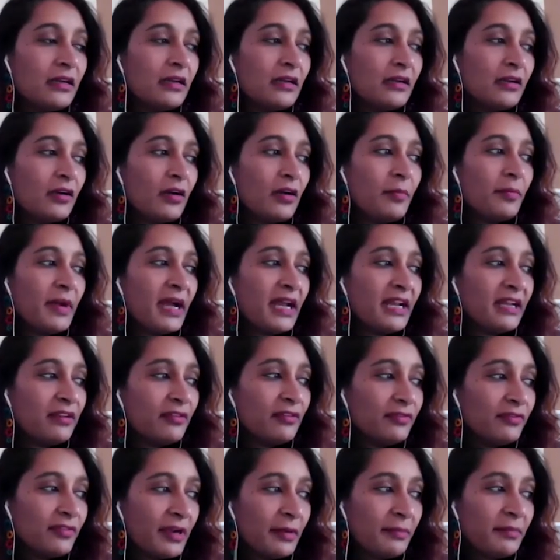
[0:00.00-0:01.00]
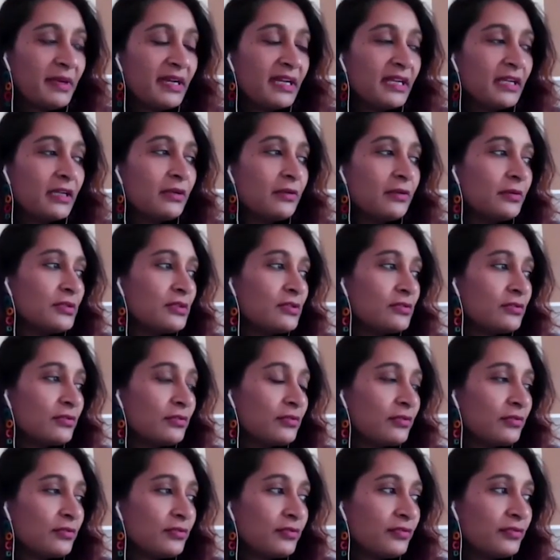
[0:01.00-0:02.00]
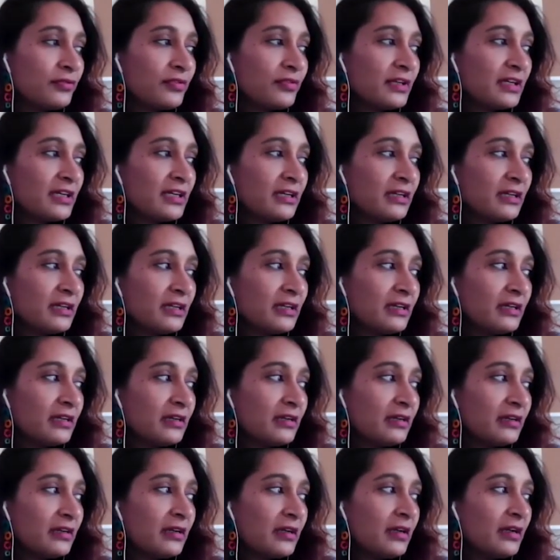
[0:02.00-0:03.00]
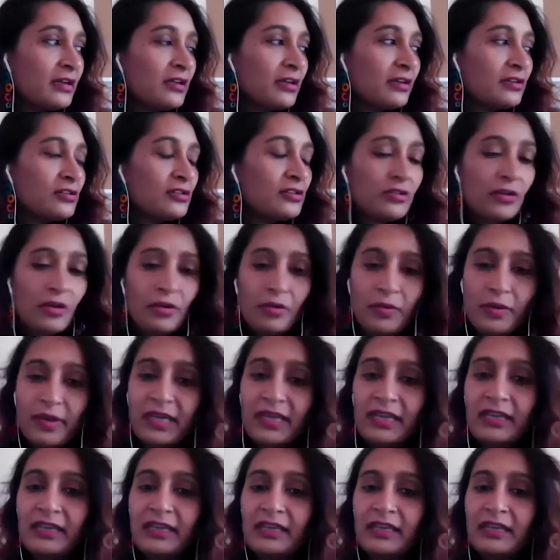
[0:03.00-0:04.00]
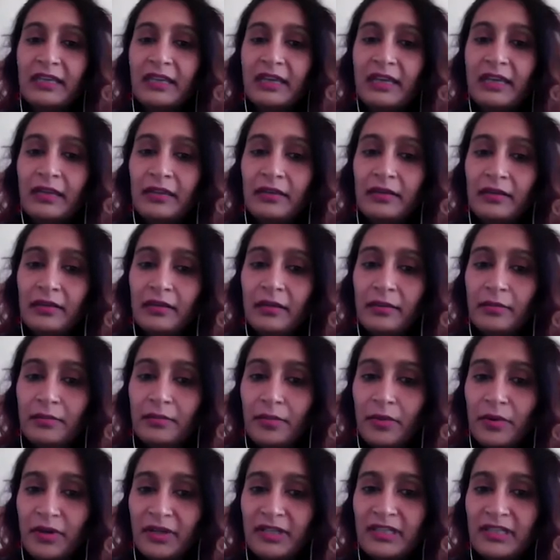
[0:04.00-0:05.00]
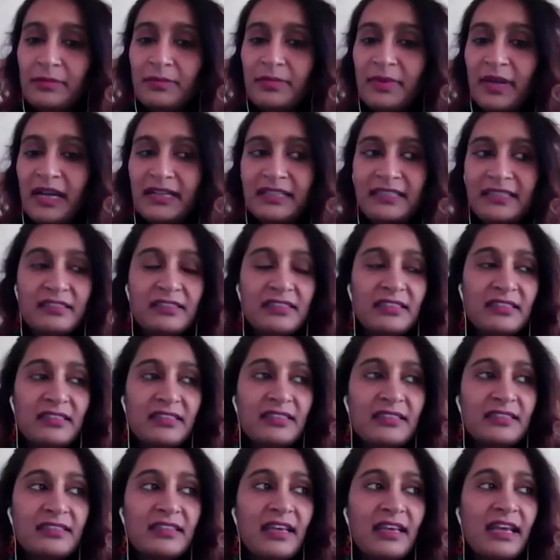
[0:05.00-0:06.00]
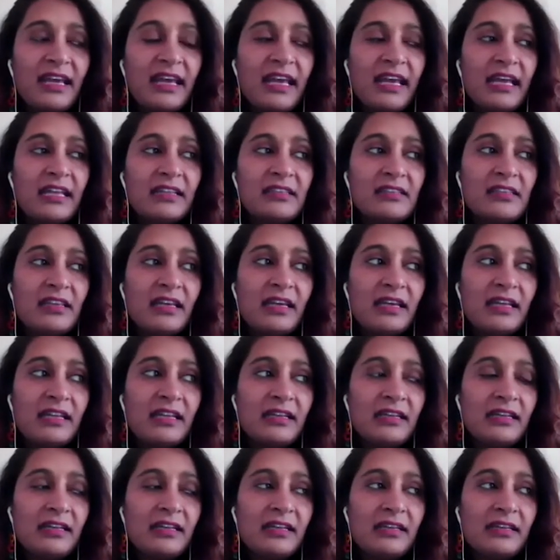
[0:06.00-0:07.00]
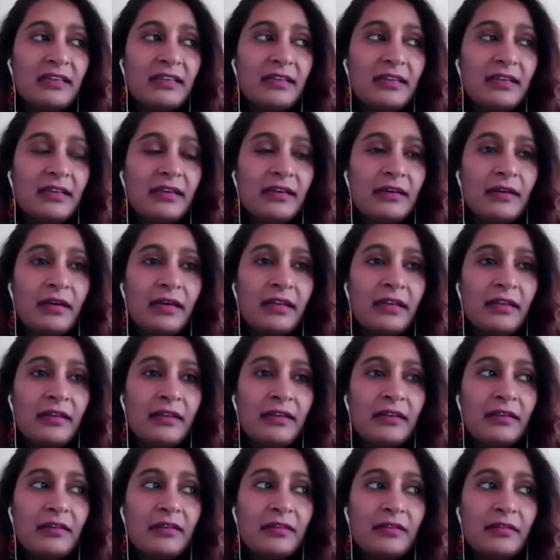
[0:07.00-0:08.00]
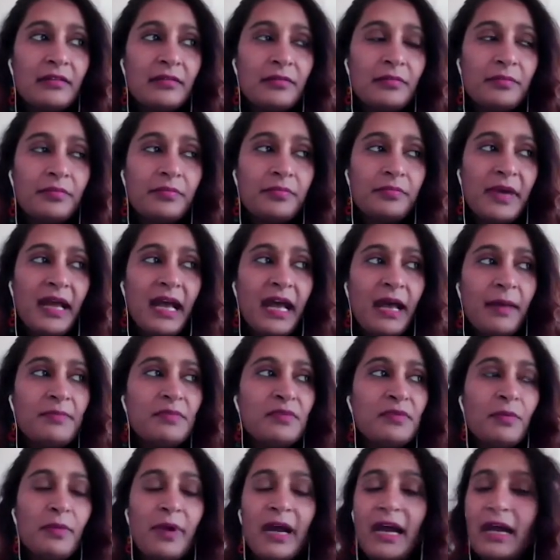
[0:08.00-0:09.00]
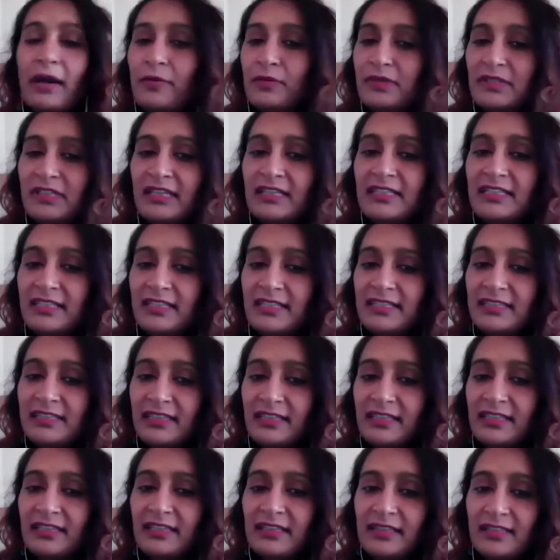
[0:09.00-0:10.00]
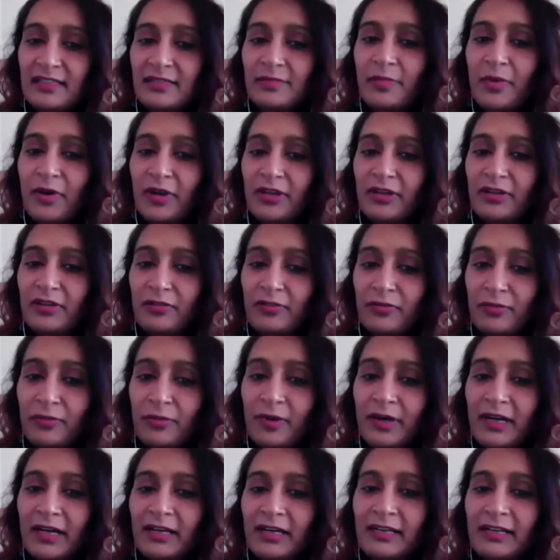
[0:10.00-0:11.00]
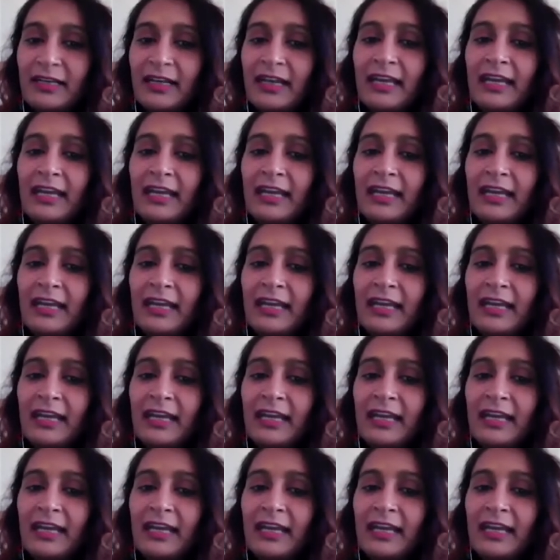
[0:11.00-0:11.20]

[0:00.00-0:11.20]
combining fabric with sort of sewing and embroidery practices, and perhaps why I was interested in this body of work